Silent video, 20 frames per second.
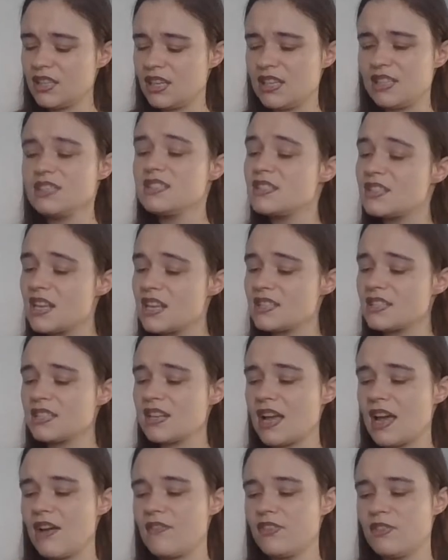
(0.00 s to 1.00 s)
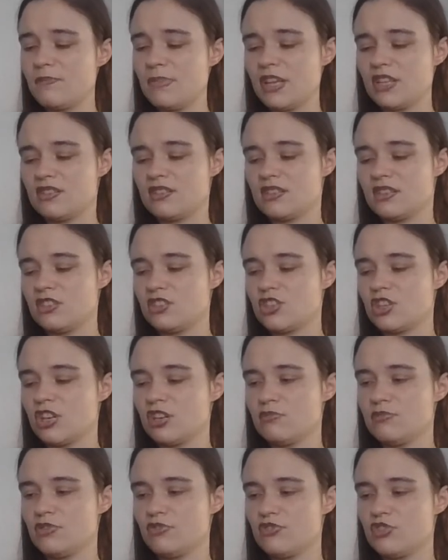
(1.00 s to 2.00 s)
It doesn't have the best in
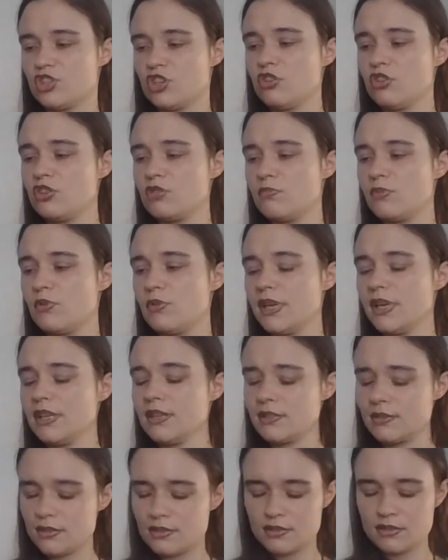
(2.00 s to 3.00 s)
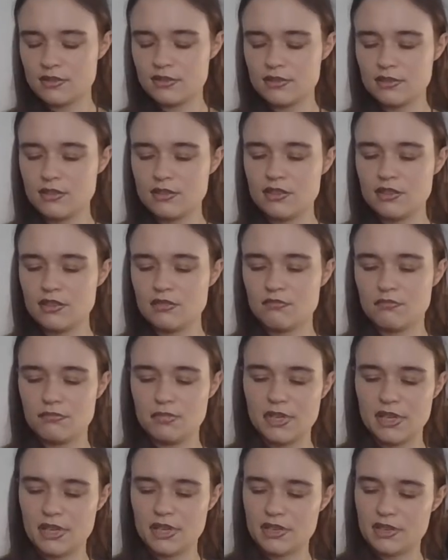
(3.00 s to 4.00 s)
terms of choke points,
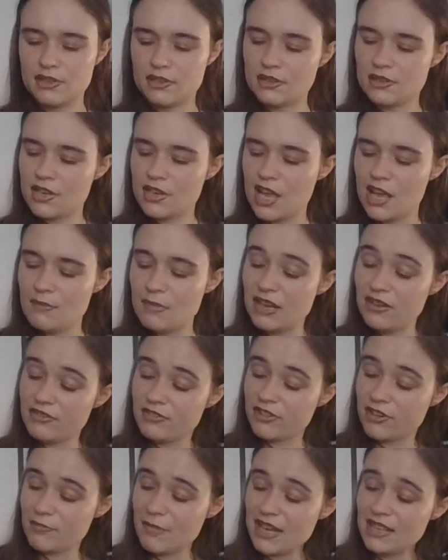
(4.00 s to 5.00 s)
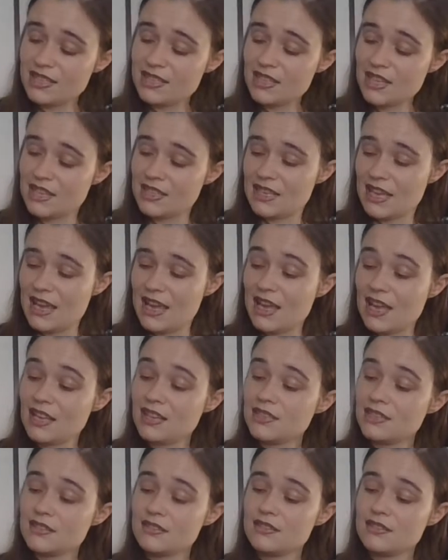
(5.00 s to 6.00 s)
but I mean, for my size
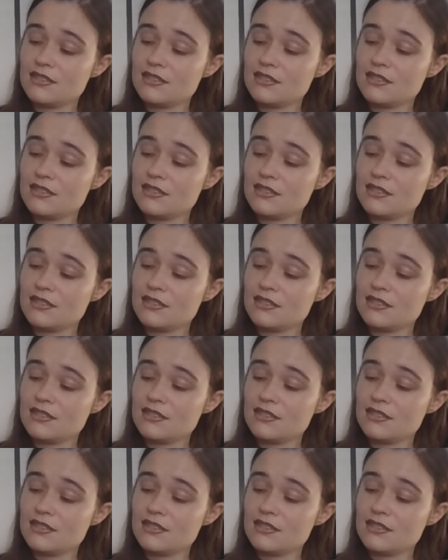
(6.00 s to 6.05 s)
hand,